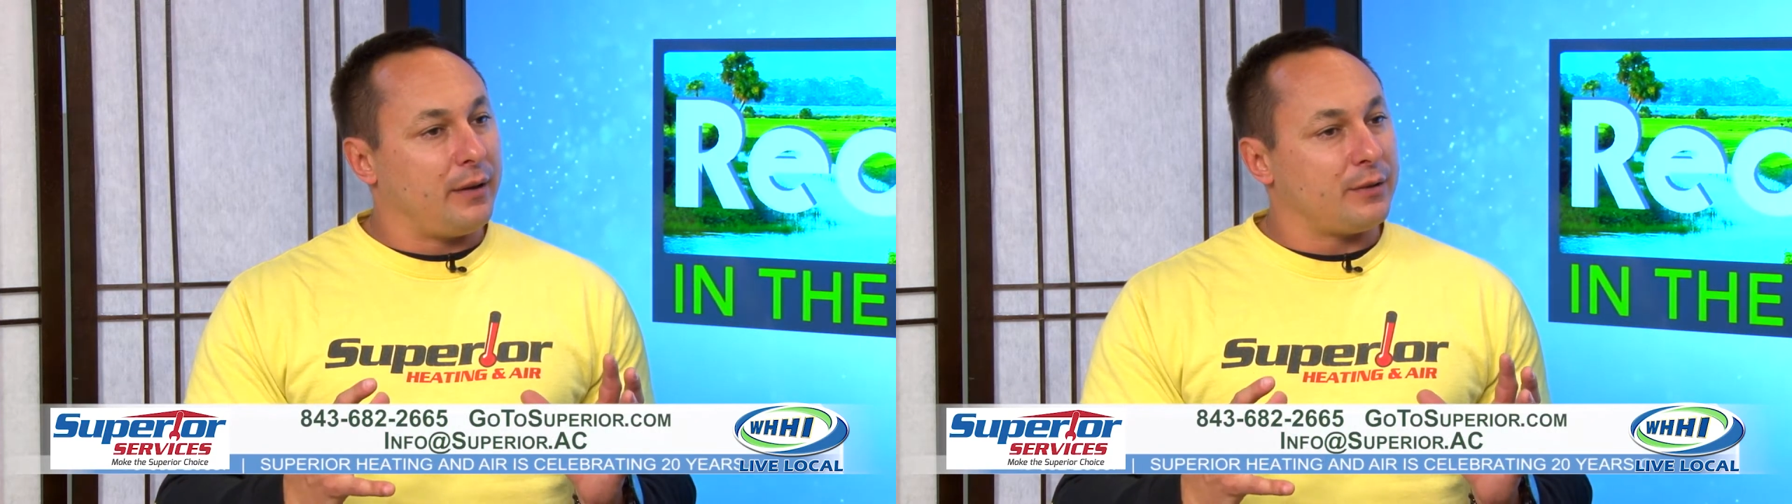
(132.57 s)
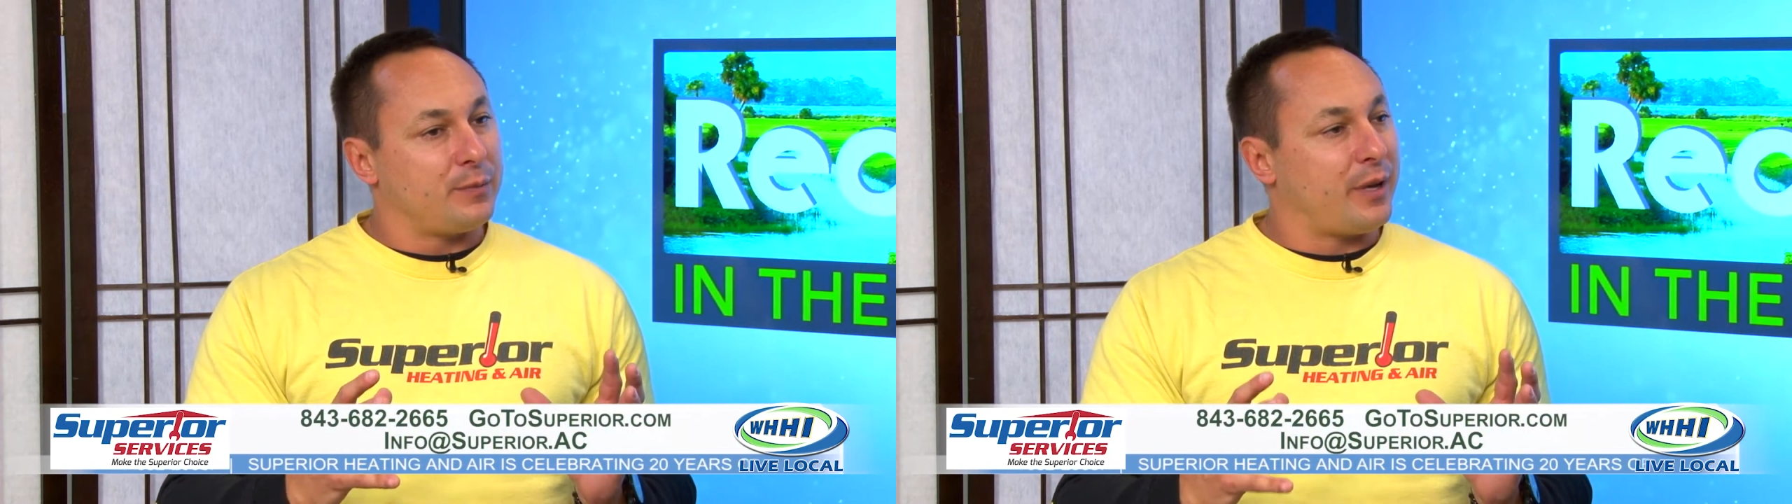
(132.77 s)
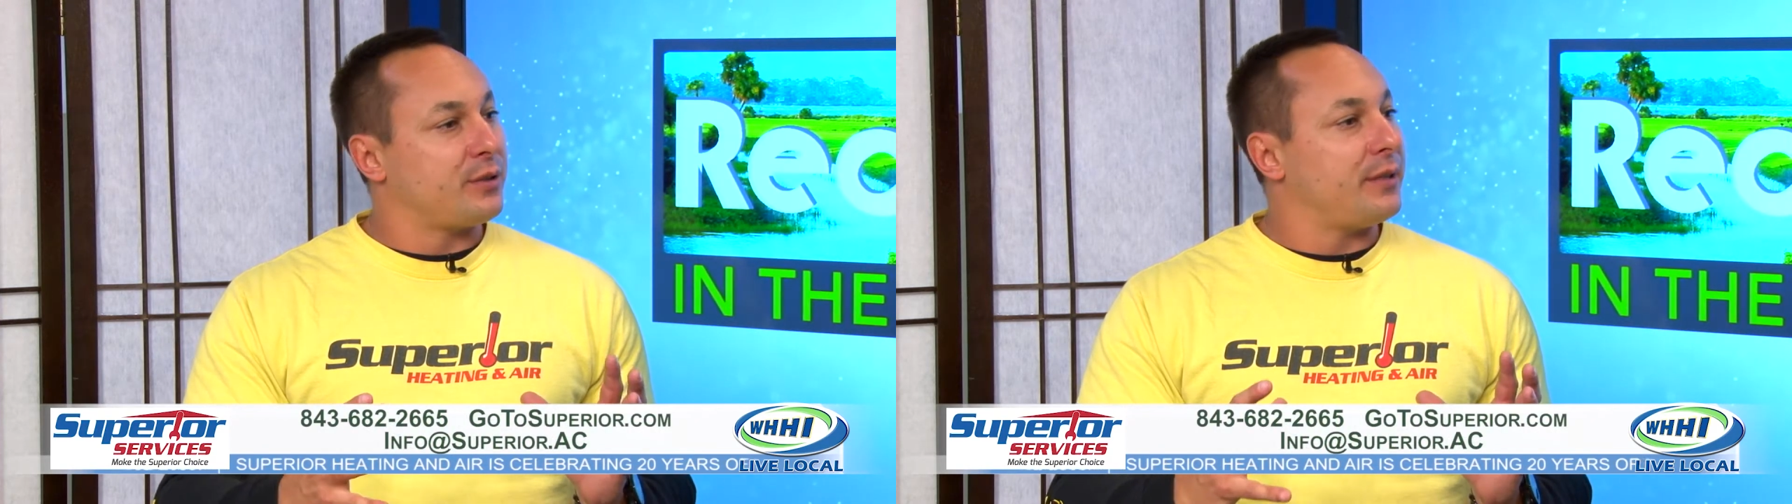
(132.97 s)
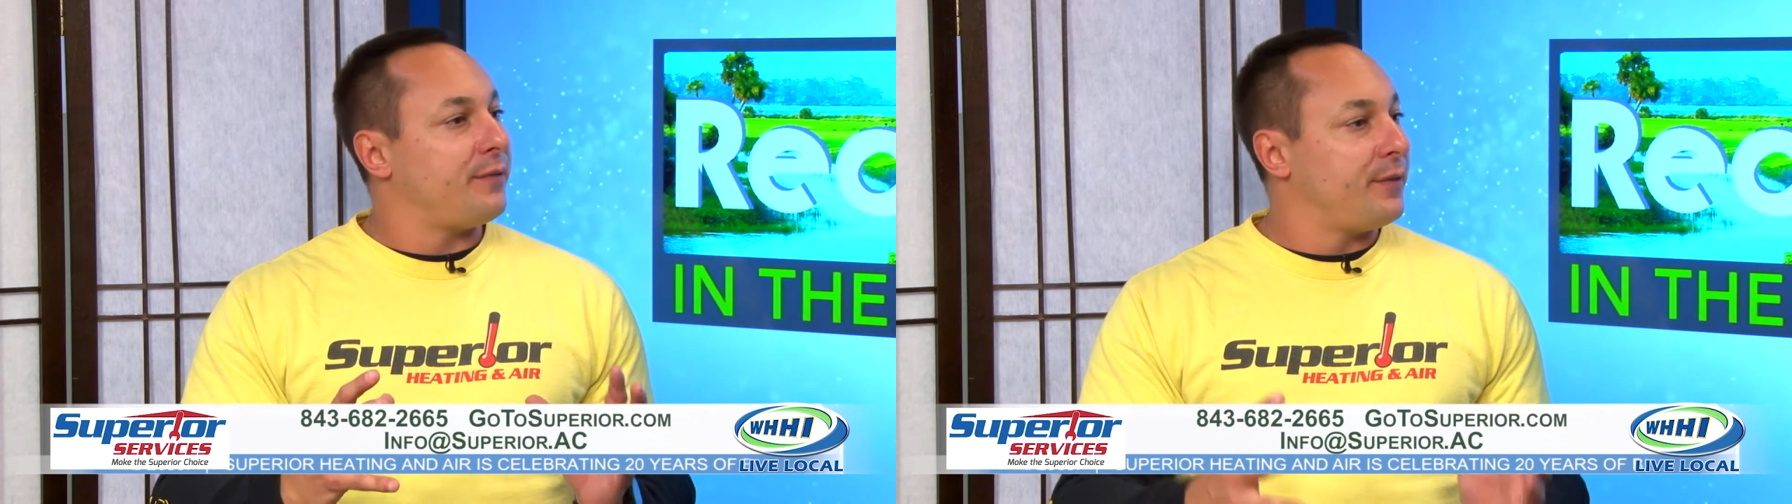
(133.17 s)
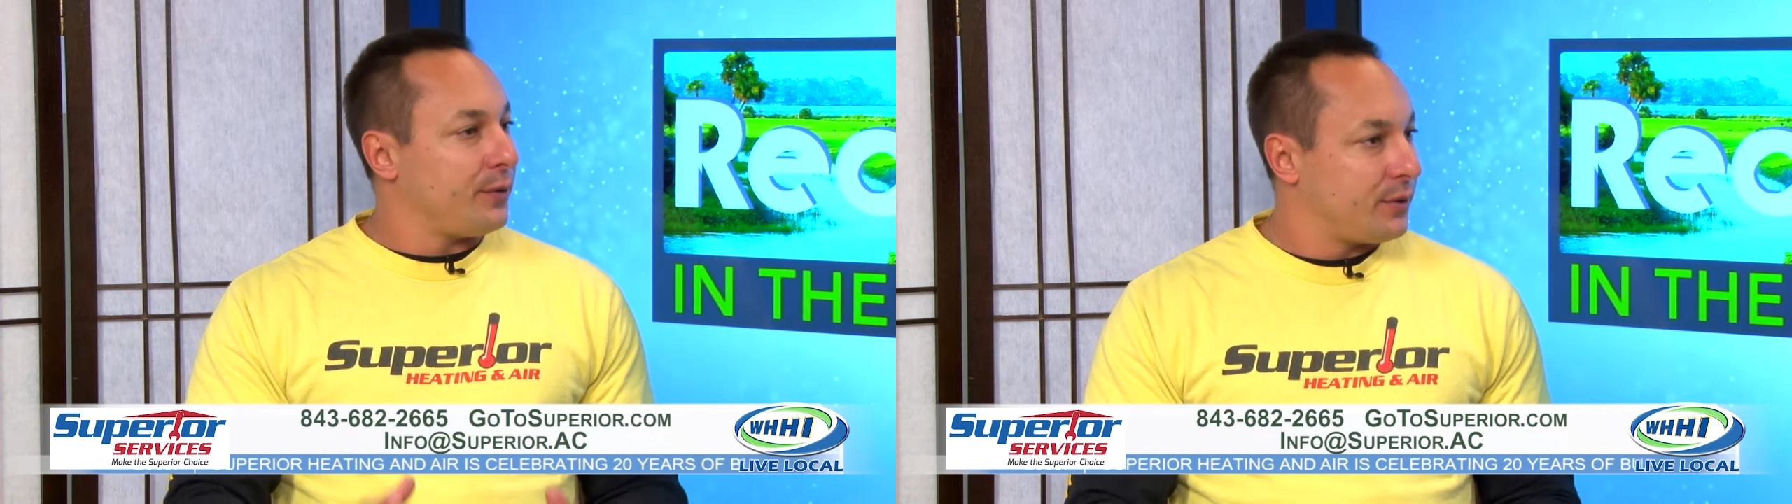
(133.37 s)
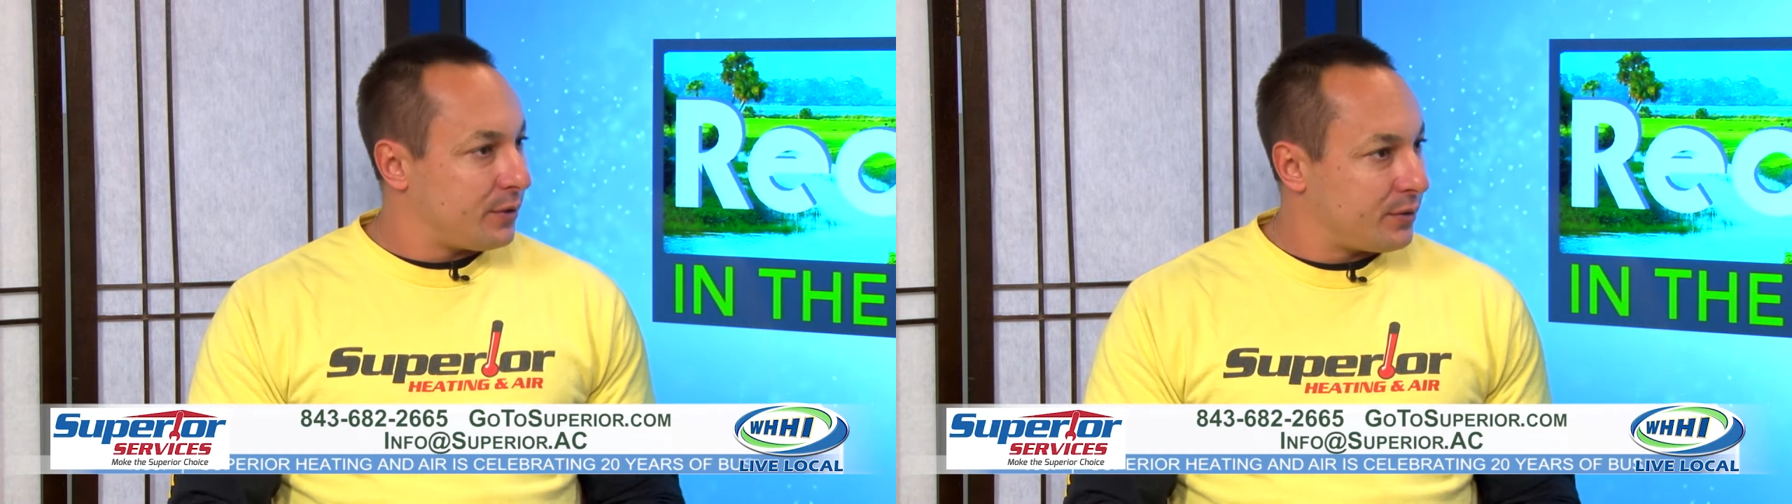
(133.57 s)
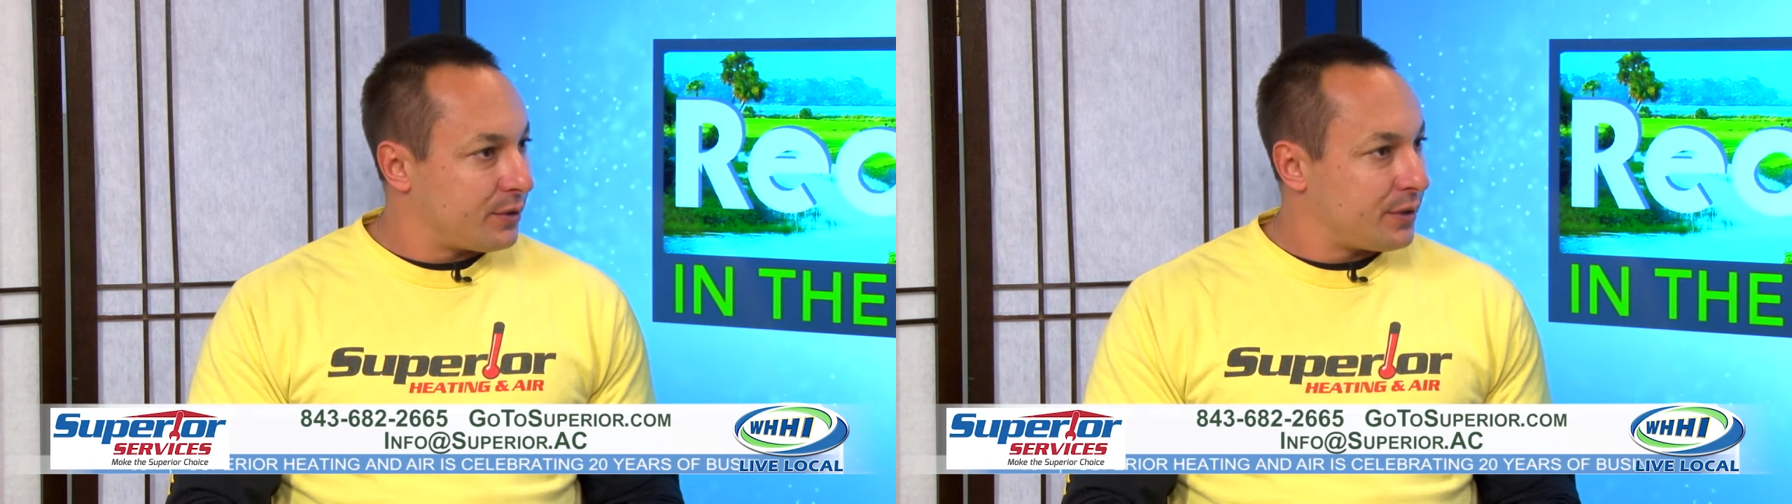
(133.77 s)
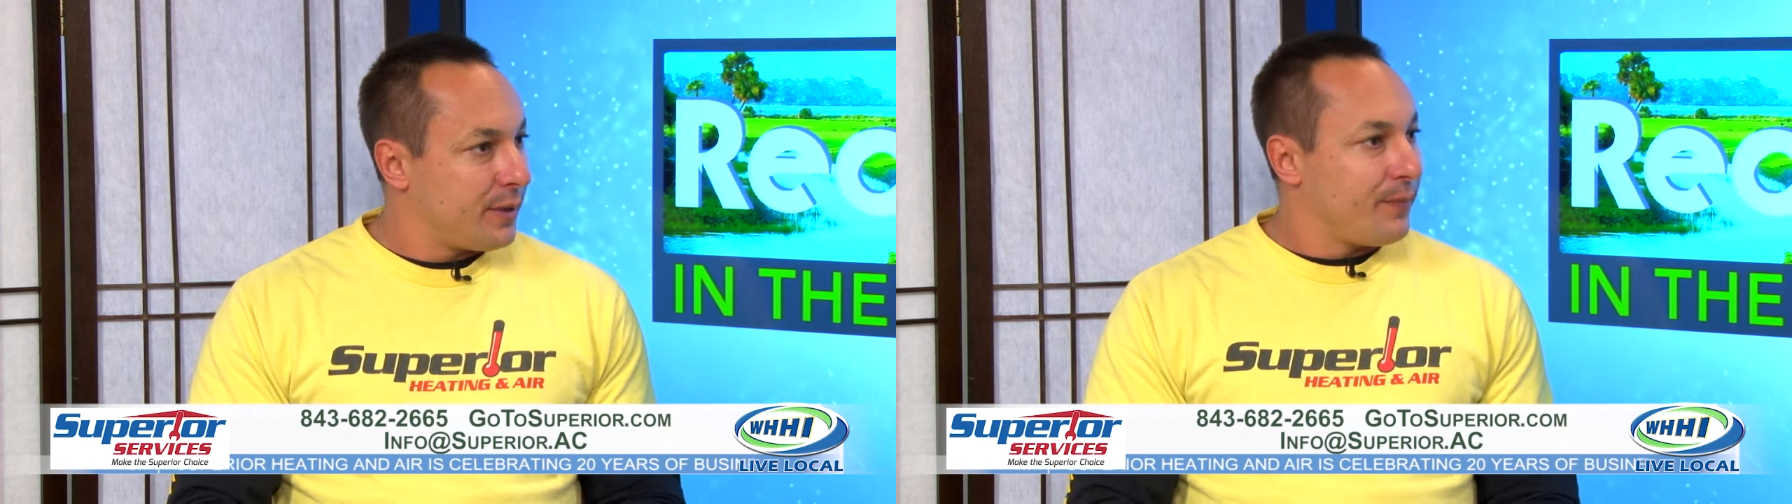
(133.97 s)
specialty
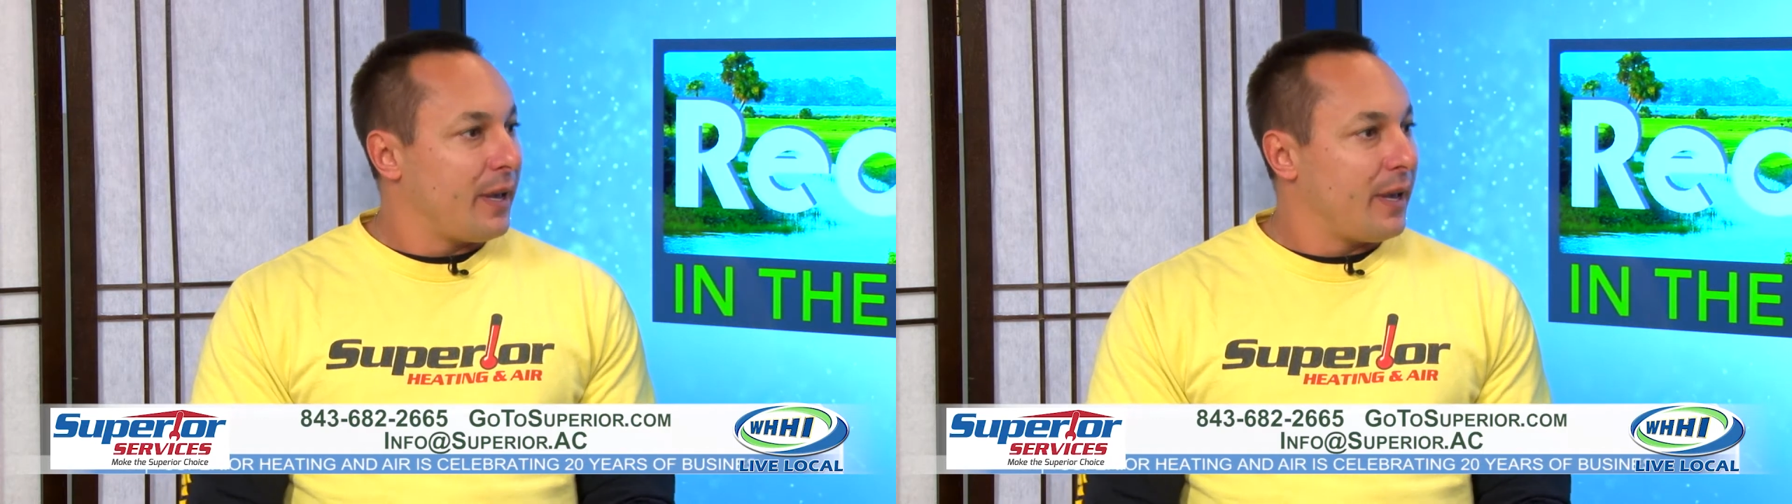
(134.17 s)
filters